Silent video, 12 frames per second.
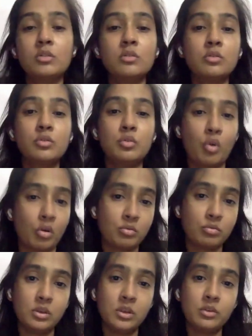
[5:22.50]
is not
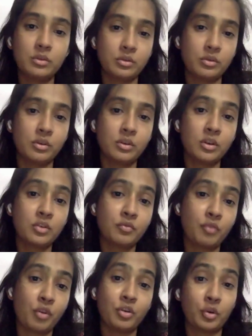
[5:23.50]
only restricted
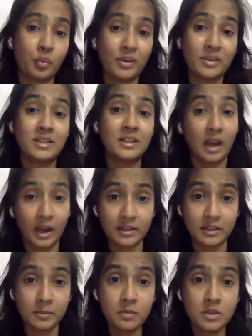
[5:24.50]
for requesting
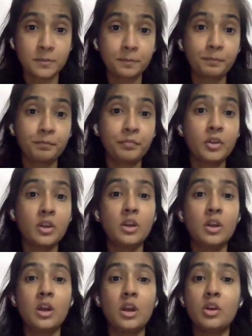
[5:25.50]
items.
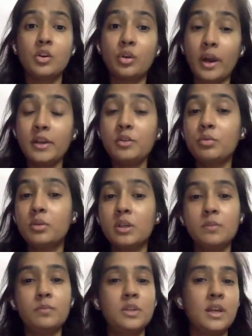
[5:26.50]
Try to
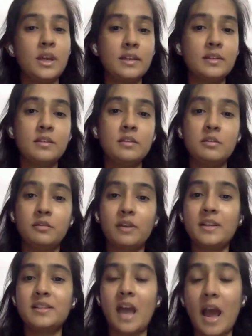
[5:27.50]
keep the AC
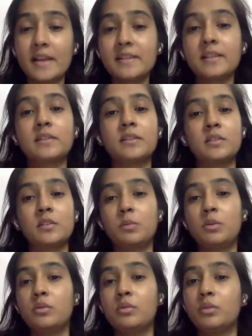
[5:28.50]
device as
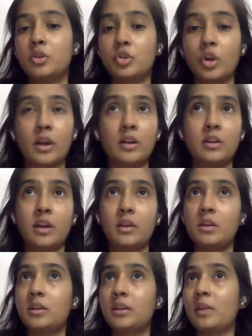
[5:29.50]
accessible to the child.
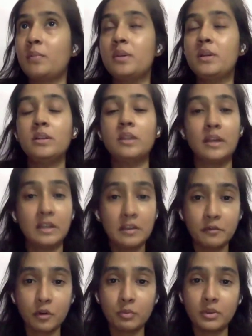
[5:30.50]
It can be in any
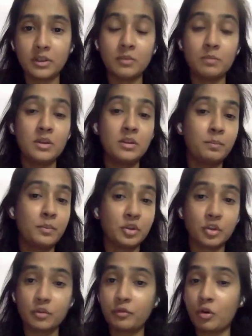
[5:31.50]
form, it can be in
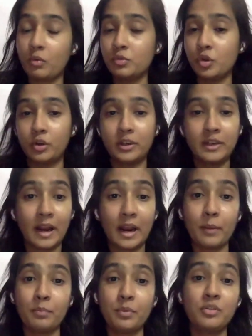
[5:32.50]
picture forms or an
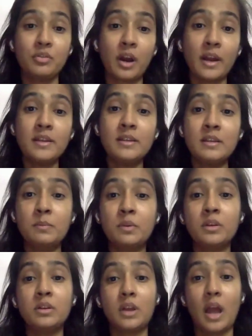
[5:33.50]
app, but try
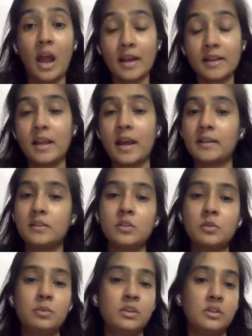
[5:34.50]
keeping it as
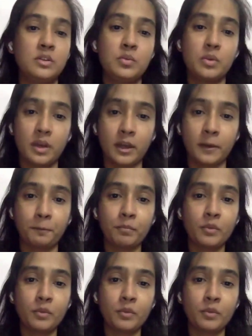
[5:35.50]
accessible as you can.